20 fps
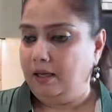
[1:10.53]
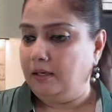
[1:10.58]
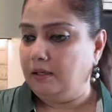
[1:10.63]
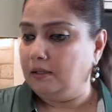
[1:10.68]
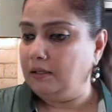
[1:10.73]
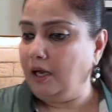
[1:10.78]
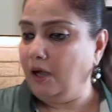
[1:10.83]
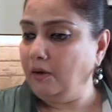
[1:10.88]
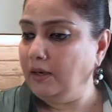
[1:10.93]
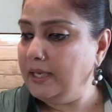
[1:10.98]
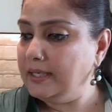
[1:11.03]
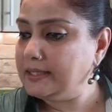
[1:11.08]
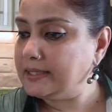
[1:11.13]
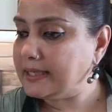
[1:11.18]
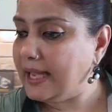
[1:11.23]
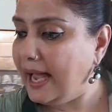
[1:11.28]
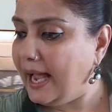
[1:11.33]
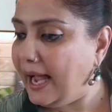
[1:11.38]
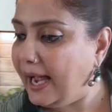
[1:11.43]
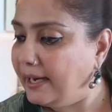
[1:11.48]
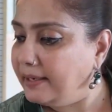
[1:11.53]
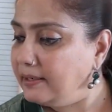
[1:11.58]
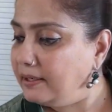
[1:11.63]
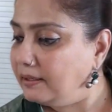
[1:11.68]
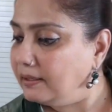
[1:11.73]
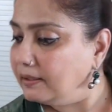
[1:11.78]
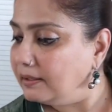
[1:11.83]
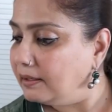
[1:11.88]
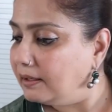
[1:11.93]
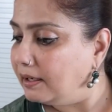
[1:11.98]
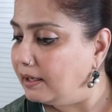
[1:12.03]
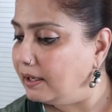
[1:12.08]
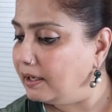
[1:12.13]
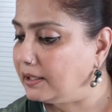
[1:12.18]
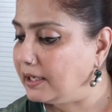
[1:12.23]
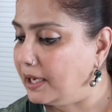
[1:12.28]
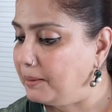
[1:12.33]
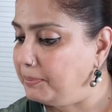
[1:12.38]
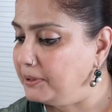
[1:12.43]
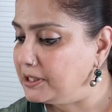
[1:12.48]
Now let's add a
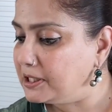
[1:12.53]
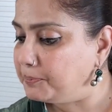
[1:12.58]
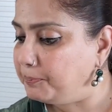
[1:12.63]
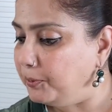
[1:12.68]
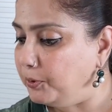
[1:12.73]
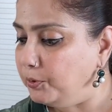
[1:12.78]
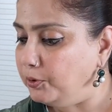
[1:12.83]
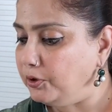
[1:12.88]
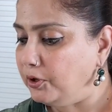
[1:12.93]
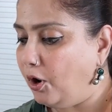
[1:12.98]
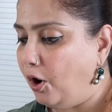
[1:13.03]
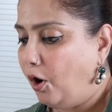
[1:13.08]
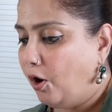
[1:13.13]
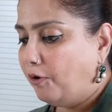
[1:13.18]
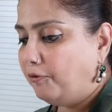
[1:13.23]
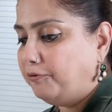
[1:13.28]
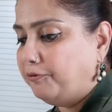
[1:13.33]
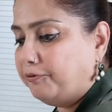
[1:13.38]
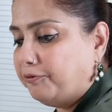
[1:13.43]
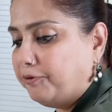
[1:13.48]
tablespoon of